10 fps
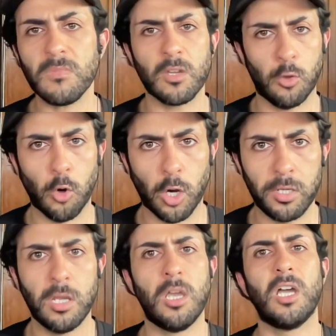on
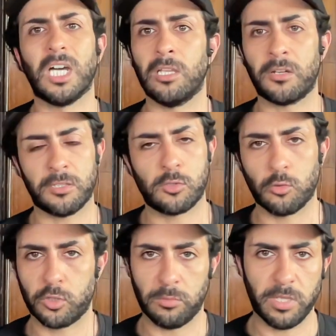a lot of these
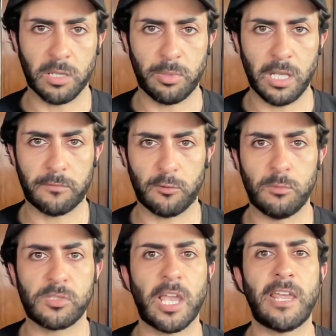social media
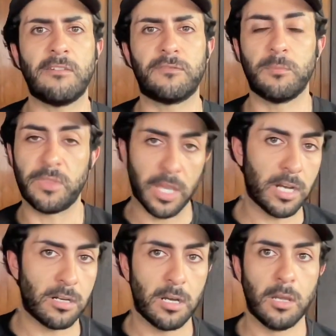platforms. And from
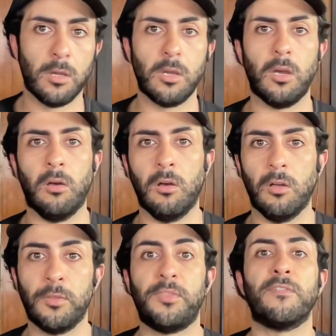there,
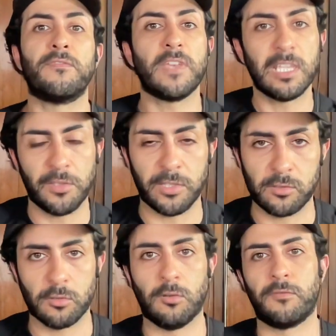the feelings
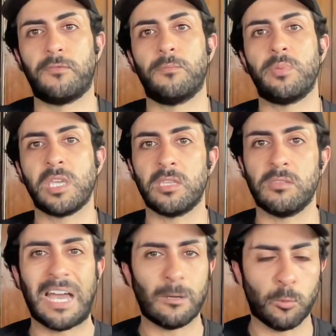of being
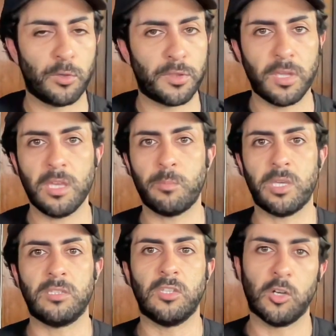not worthy,
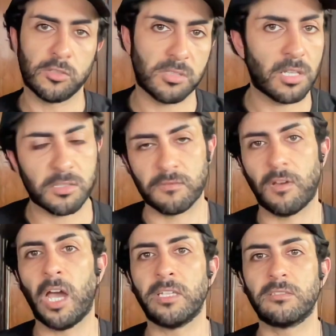being
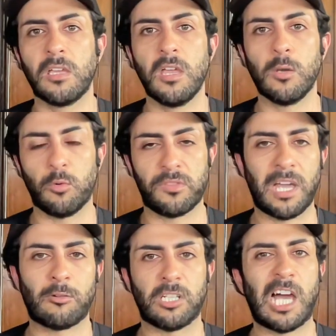unsatisfied with
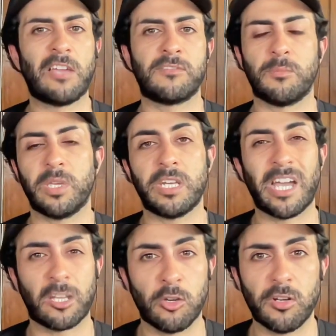our lives, and being
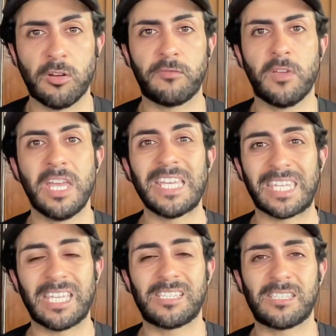not good enough
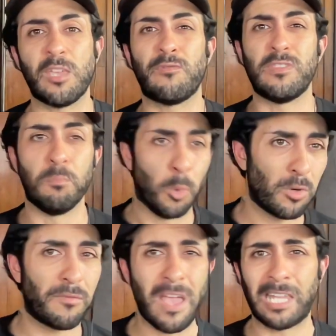gets even more
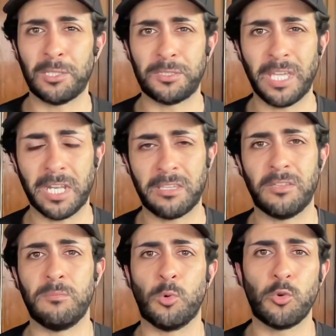validated
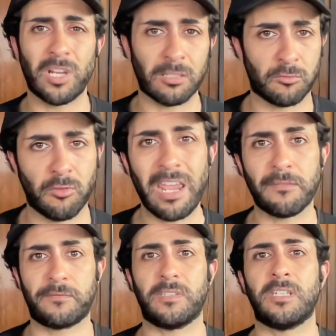and more
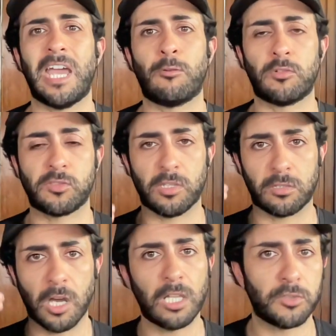engraved in our
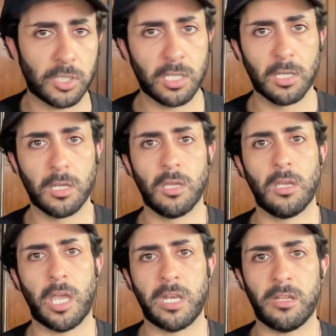psychology
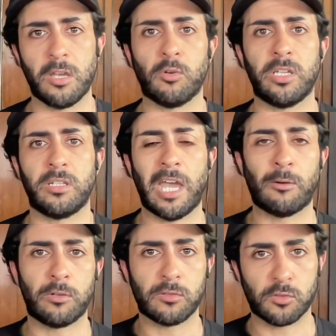and in
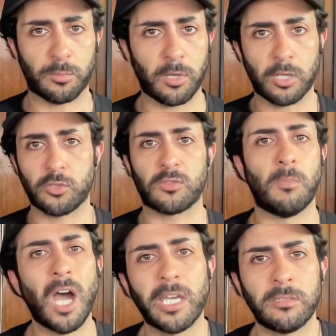our subconscious
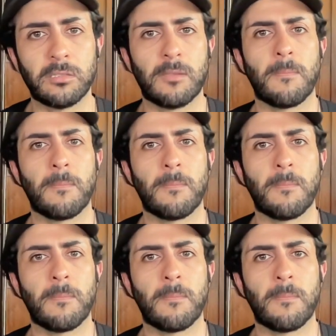mind.